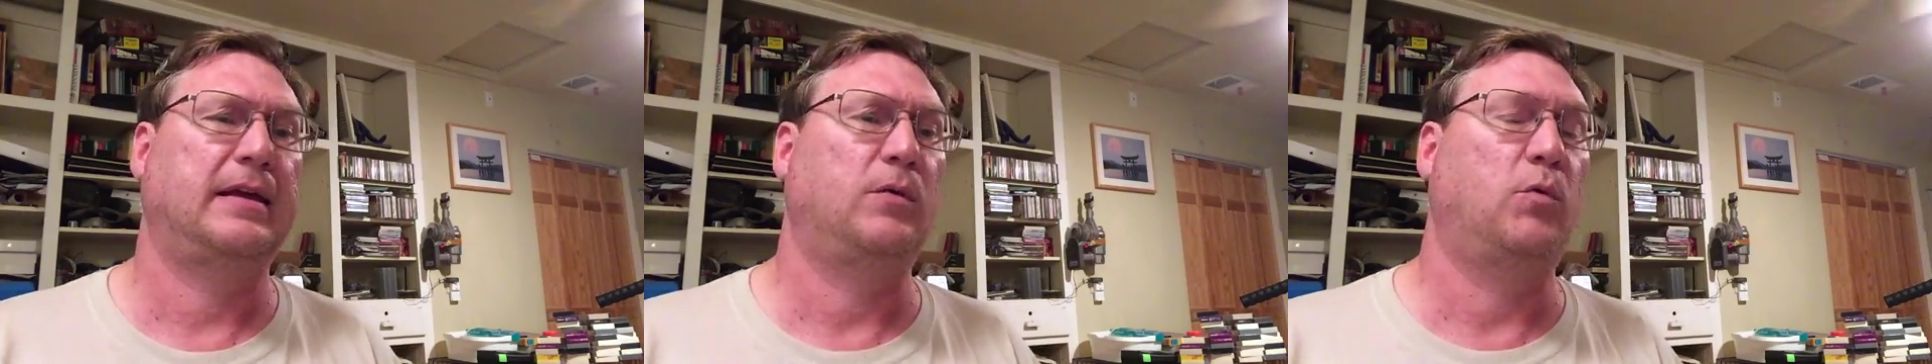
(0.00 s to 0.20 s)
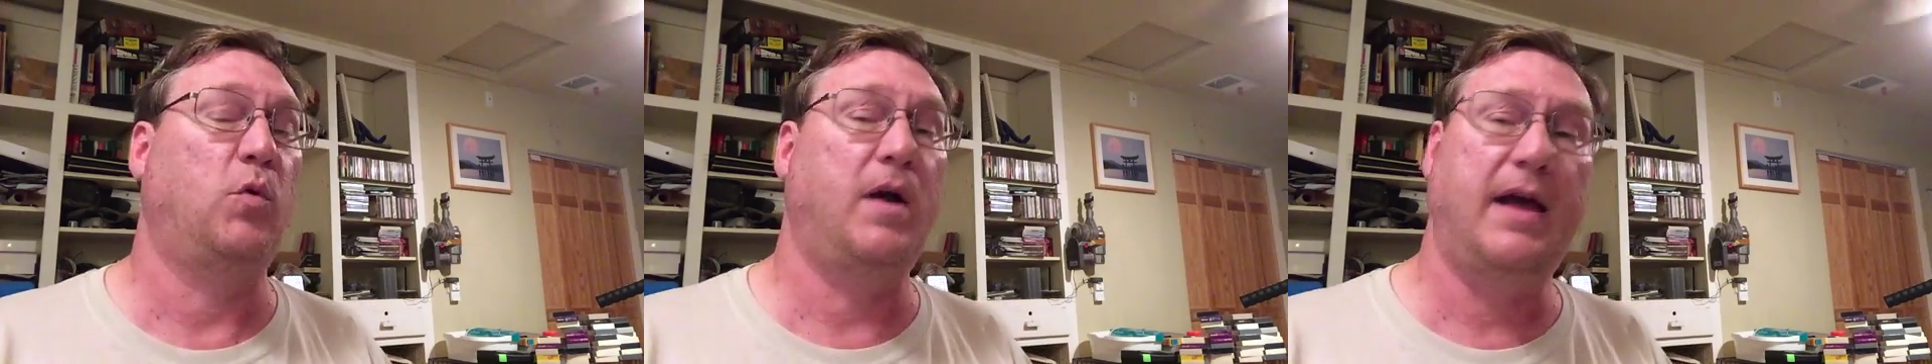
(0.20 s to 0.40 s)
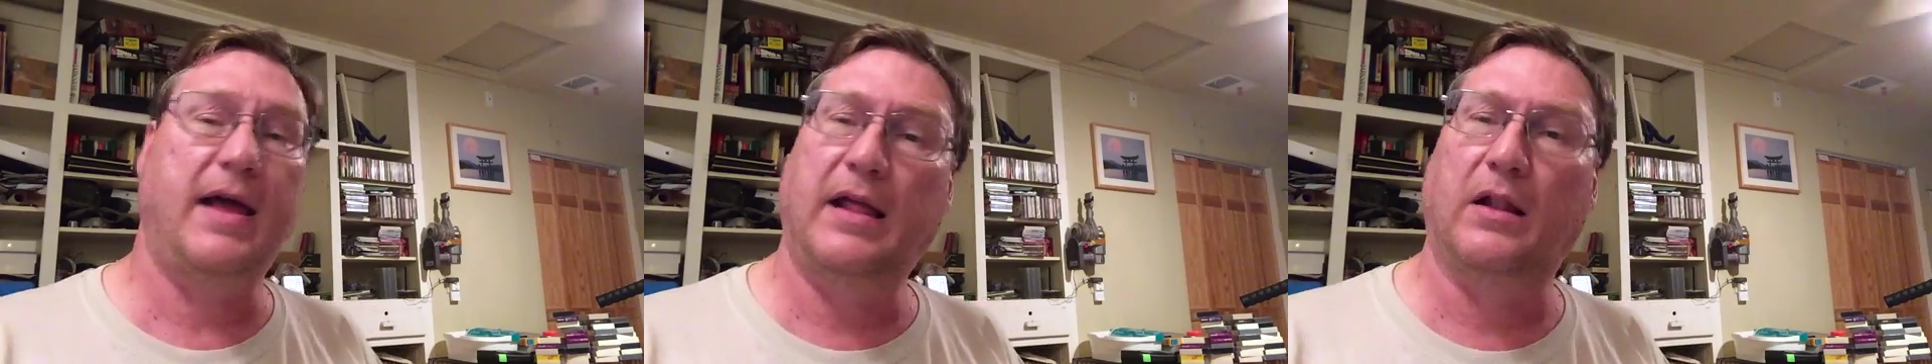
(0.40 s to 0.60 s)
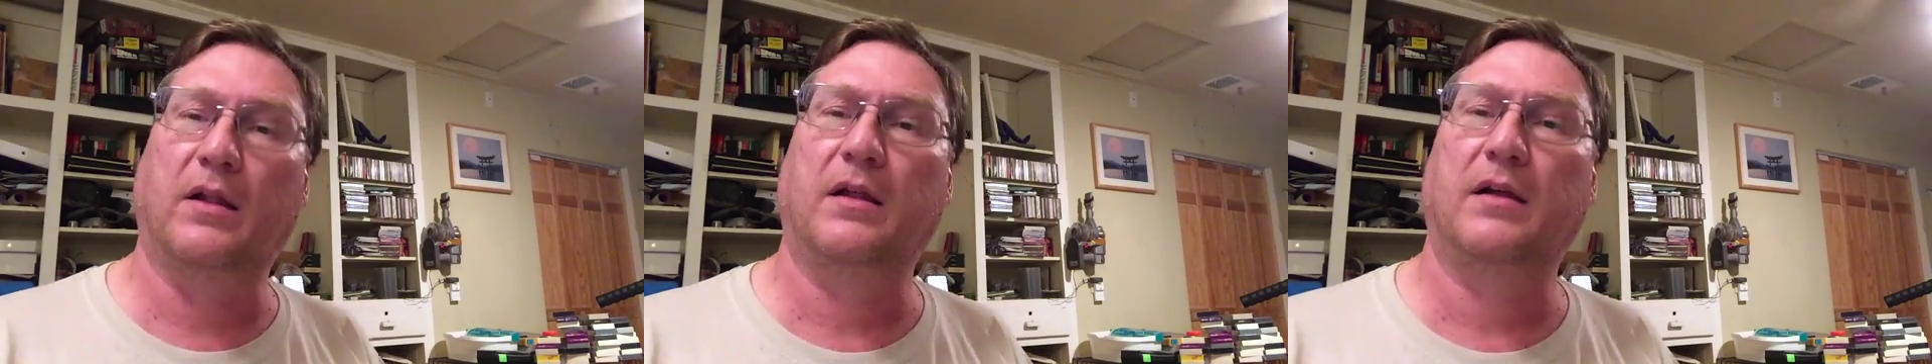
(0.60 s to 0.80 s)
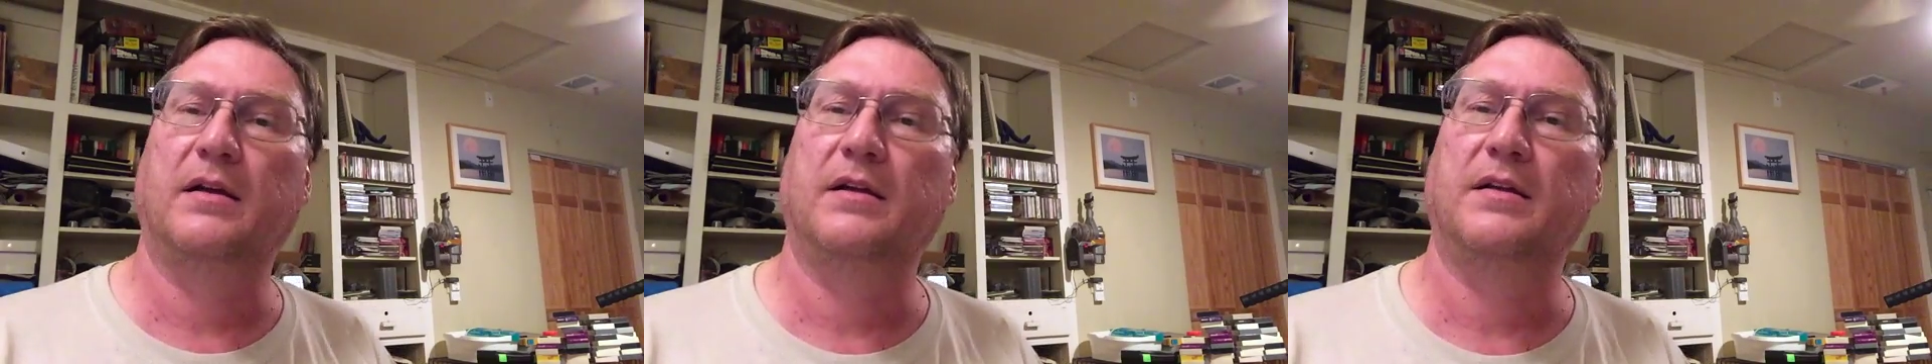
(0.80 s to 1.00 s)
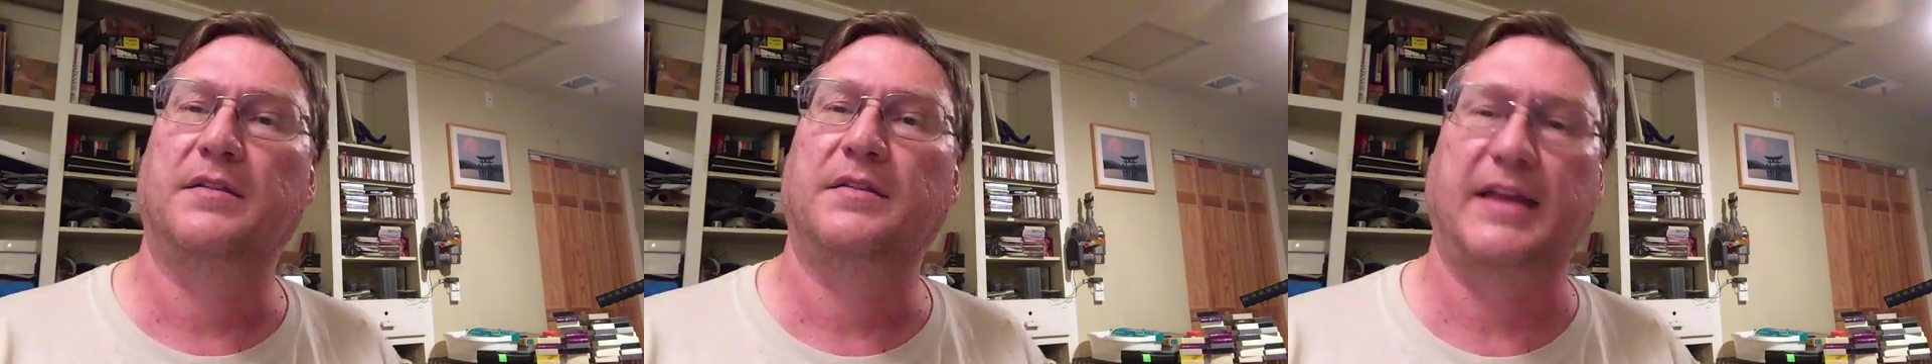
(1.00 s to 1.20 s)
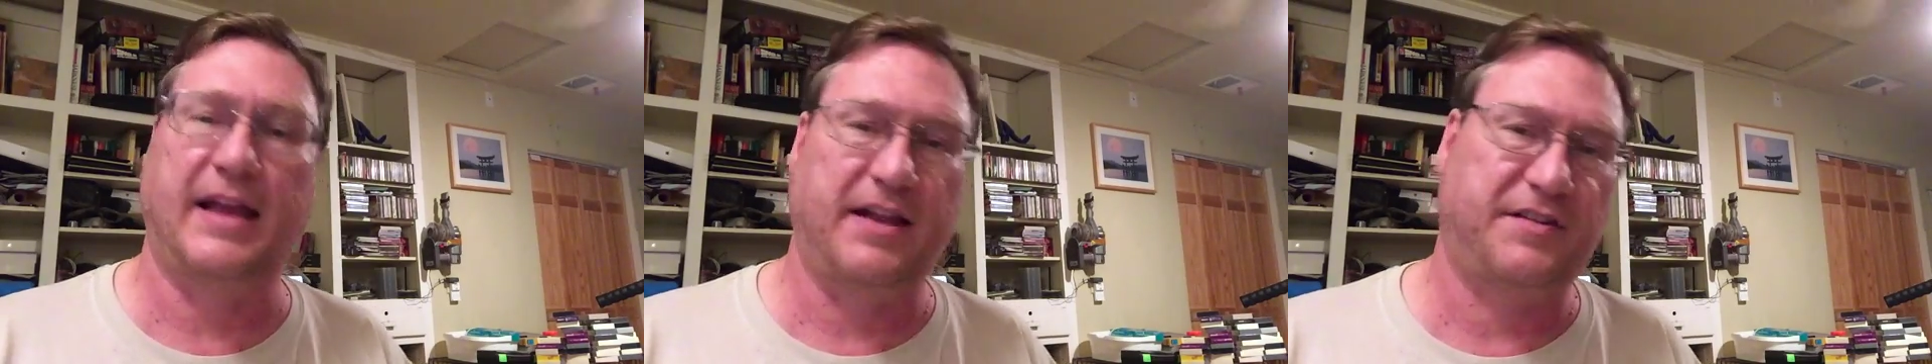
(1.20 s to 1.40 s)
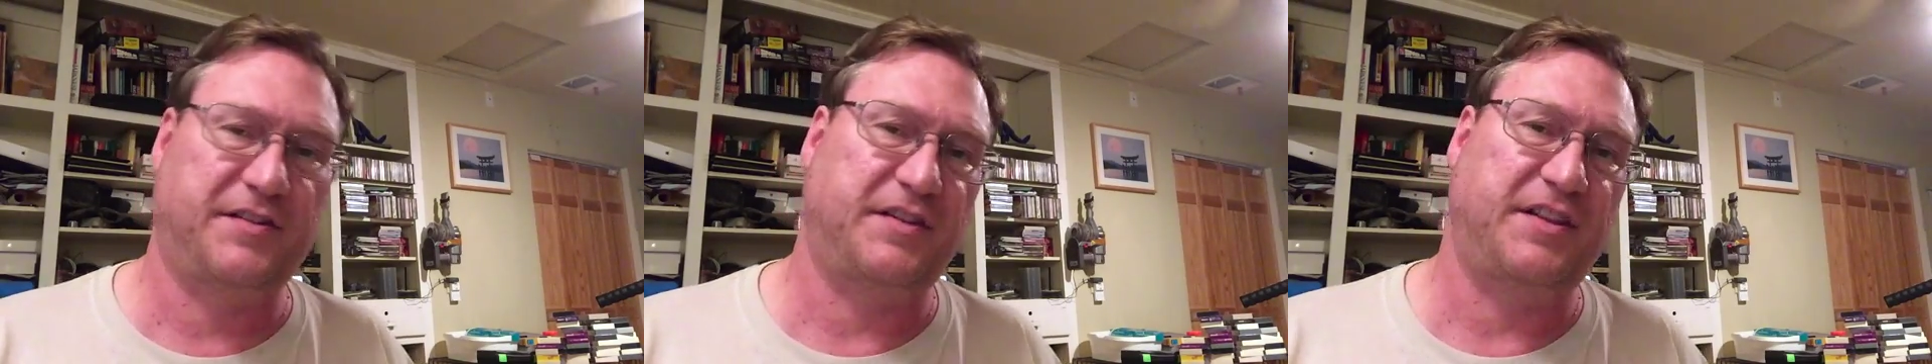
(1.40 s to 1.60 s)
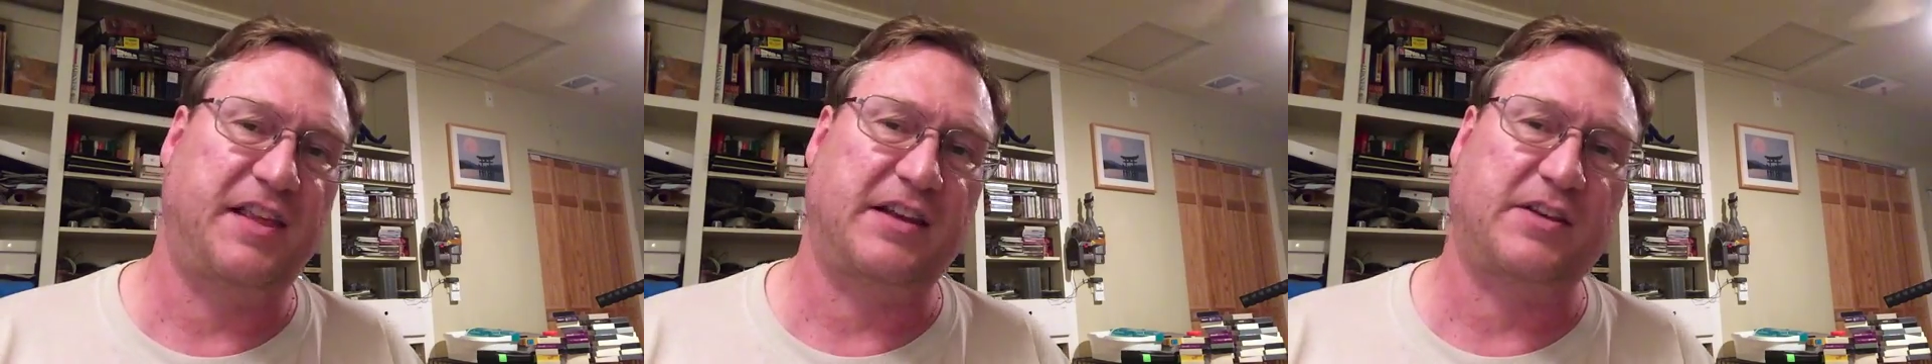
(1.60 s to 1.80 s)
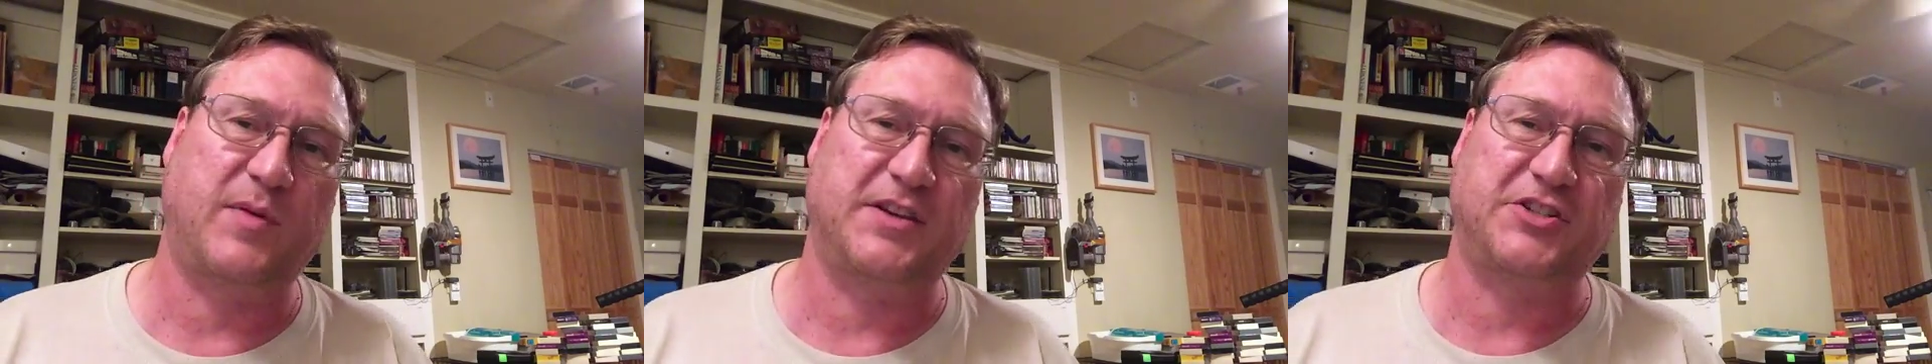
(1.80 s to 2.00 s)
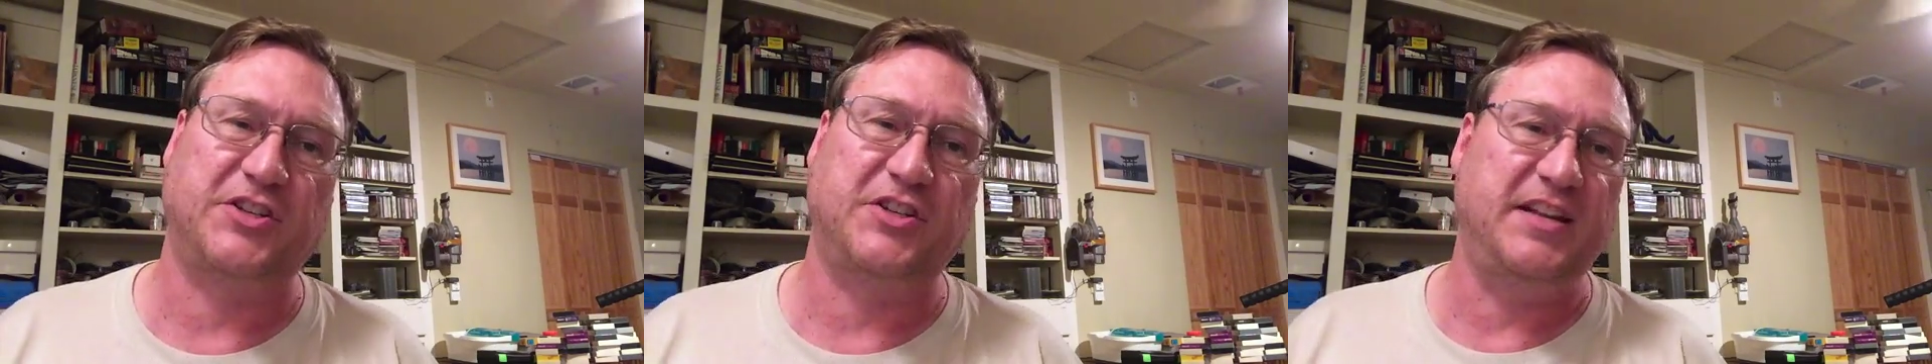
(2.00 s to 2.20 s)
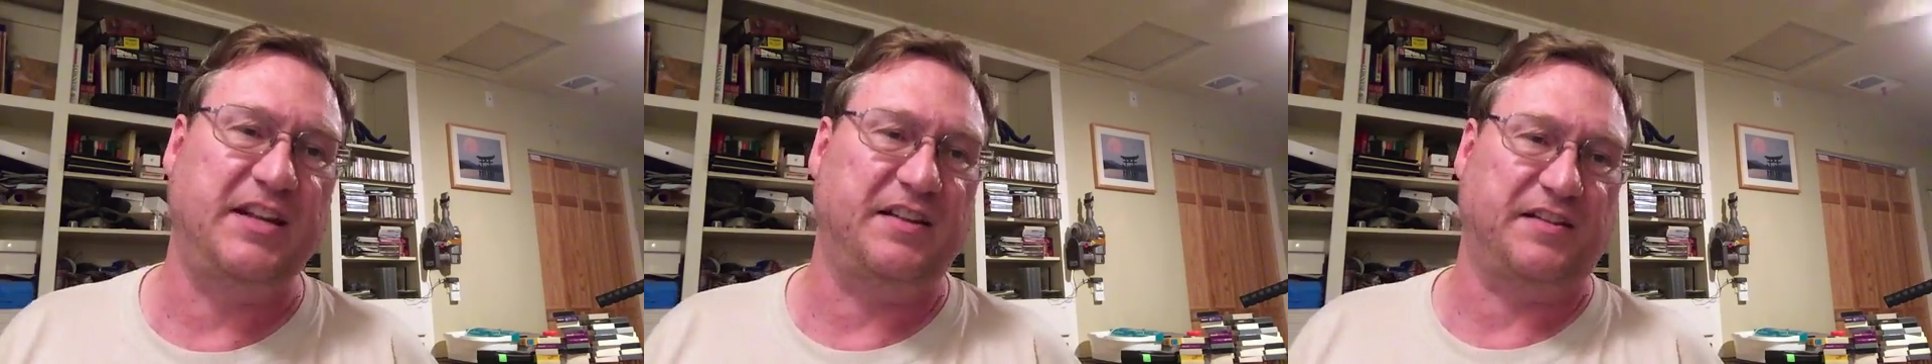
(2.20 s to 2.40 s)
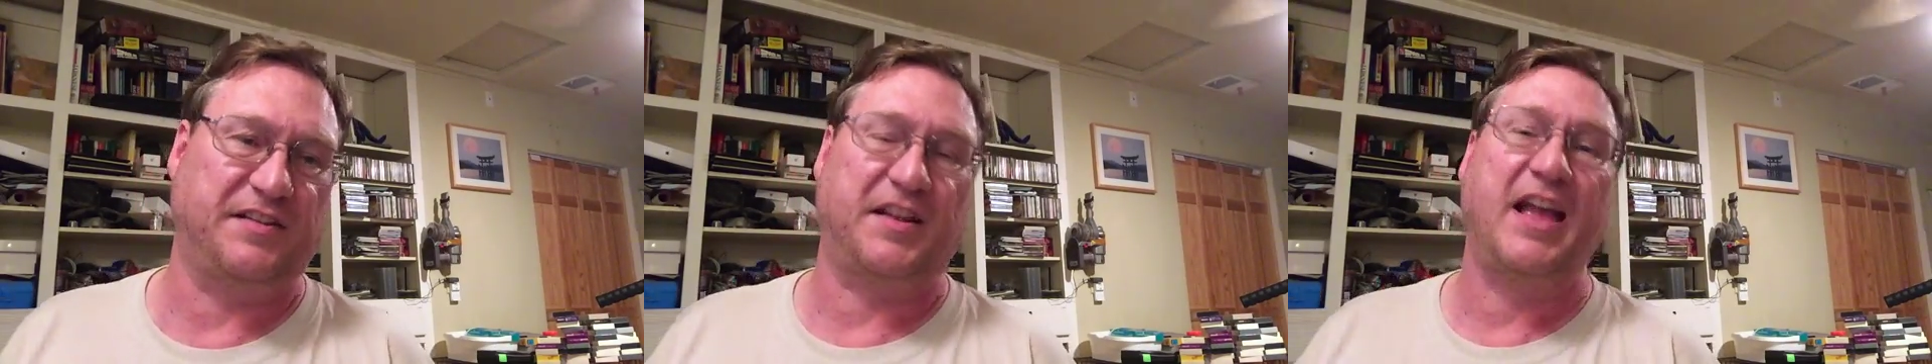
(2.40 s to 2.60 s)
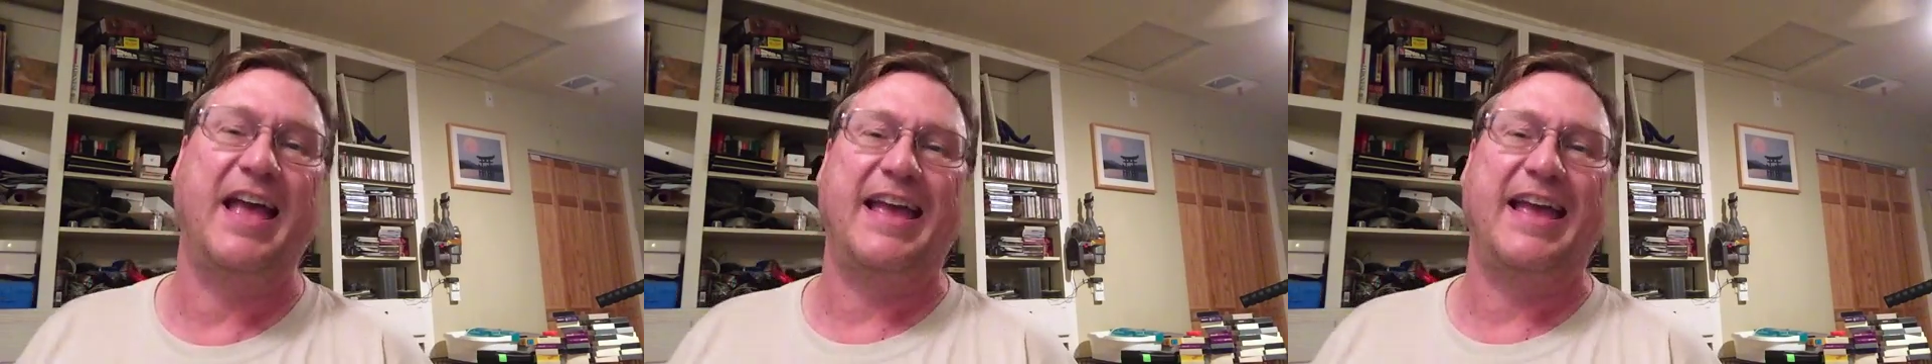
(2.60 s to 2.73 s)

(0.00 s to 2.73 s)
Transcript: Well, the answer to that question is,